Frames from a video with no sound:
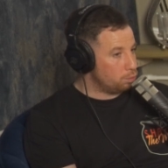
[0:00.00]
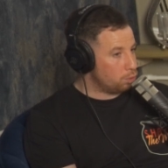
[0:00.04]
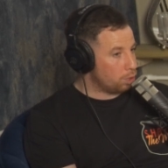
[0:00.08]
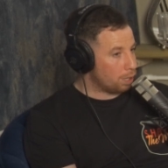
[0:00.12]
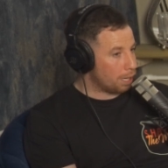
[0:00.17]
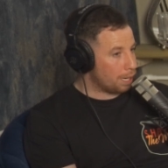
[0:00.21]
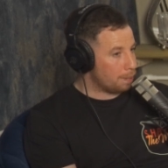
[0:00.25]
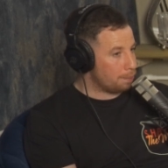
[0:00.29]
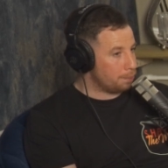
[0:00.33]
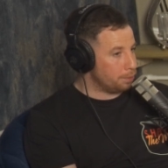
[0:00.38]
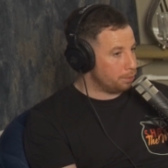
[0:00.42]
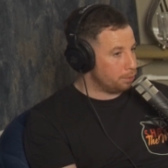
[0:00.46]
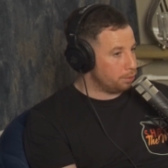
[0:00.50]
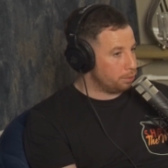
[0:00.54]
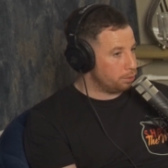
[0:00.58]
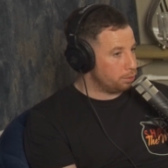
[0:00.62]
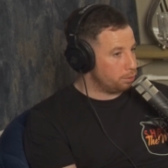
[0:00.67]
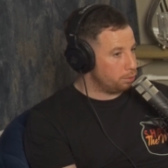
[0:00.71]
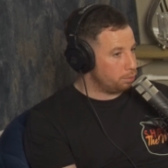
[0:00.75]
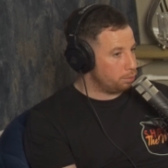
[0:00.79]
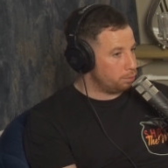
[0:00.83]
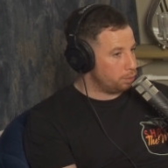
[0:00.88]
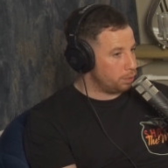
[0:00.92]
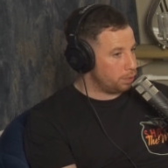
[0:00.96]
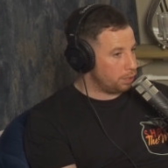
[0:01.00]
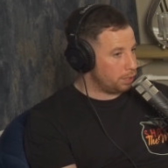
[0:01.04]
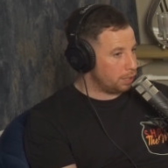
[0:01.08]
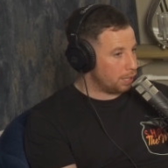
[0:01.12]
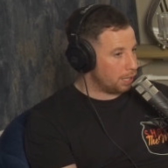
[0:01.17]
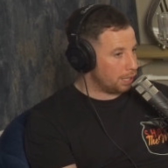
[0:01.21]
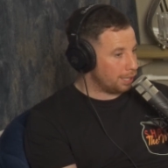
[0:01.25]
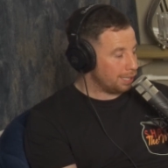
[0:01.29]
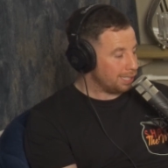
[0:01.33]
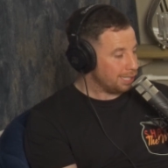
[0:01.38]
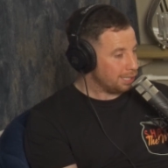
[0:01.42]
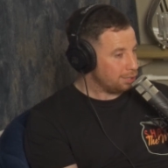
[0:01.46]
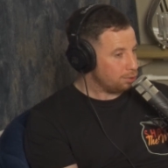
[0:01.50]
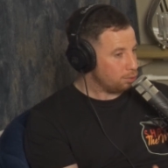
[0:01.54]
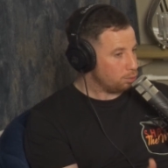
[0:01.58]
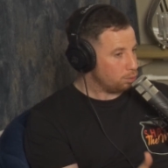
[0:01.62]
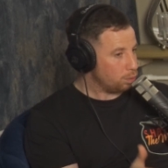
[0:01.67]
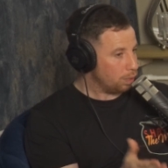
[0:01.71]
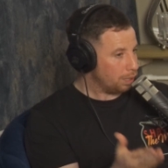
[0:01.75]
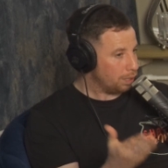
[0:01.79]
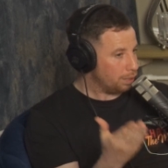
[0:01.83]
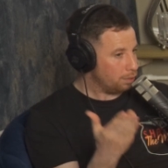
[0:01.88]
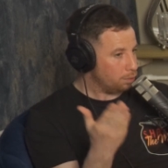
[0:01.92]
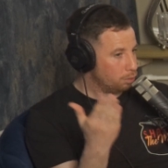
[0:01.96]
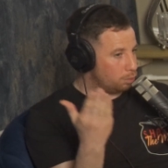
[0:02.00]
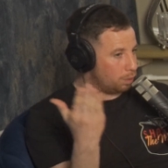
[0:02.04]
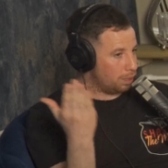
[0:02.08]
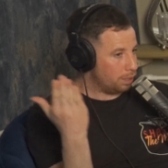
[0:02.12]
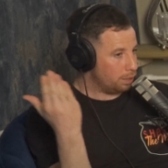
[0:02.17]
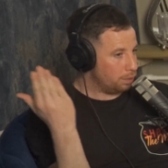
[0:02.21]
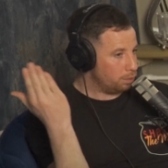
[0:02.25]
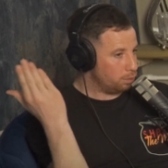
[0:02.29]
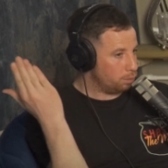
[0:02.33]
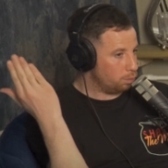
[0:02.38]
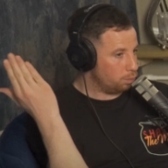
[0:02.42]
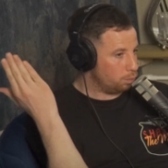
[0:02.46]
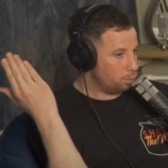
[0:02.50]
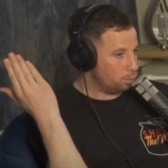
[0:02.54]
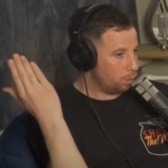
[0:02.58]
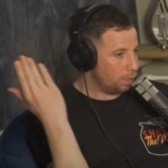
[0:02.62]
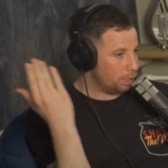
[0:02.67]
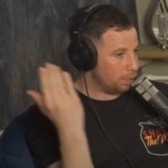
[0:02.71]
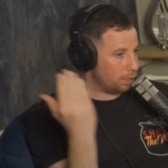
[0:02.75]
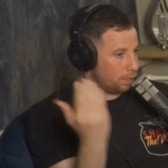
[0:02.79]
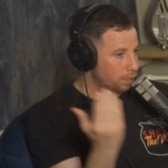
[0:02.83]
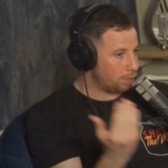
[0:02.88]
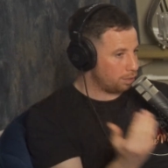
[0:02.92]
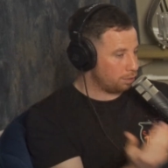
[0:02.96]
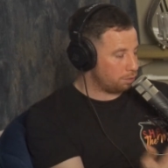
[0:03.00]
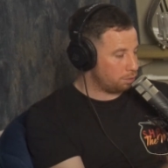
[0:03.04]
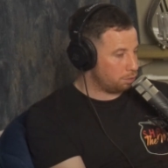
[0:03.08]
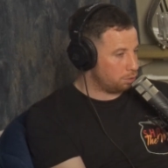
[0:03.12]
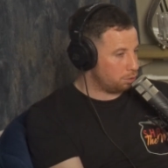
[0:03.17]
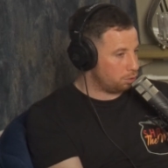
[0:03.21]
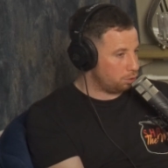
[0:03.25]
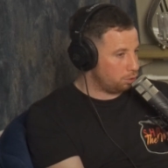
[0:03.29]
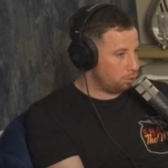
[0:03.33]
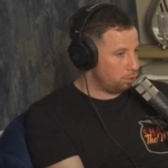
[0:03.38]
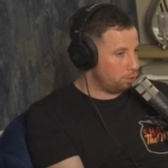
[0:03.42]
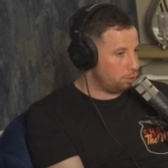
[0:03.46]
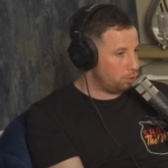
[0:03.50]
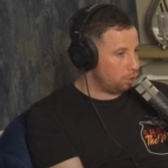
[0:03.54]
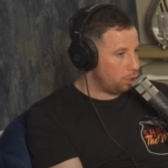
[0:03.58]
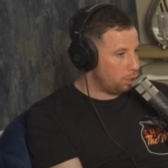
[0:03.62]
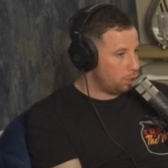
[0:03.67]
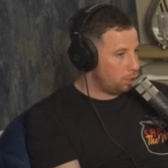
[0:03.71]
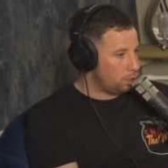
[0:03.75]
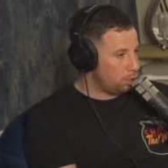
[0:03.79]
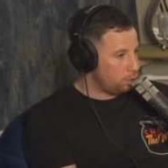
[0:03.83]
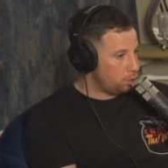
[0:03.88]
What happened with the alleys? When did the fucking...